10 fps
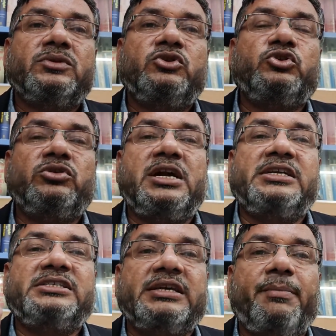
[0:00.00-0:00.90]
should
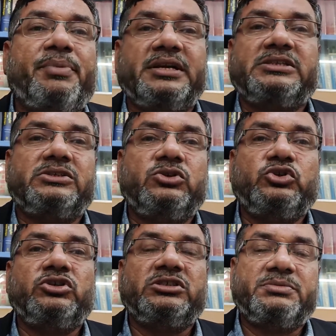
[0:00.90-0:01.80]
not suppress, you
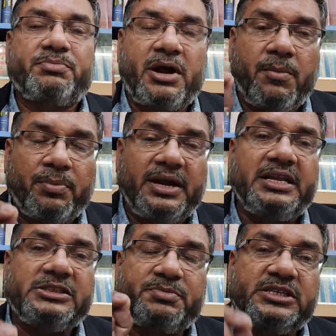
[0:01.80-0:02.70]
should
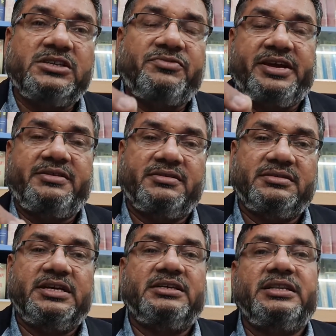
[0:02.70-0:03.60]
promptly specify
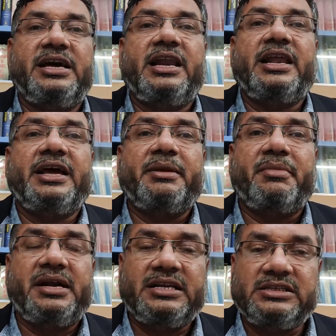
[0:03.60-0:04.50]
that the
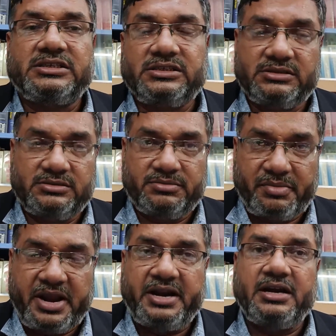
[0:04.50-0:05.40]
agreement is
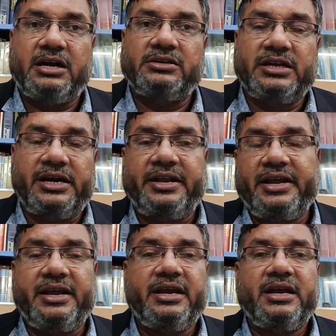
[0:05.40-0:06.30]
made on that
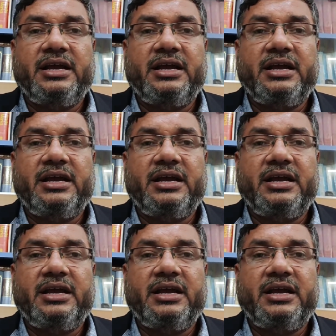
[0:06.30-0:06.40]
day,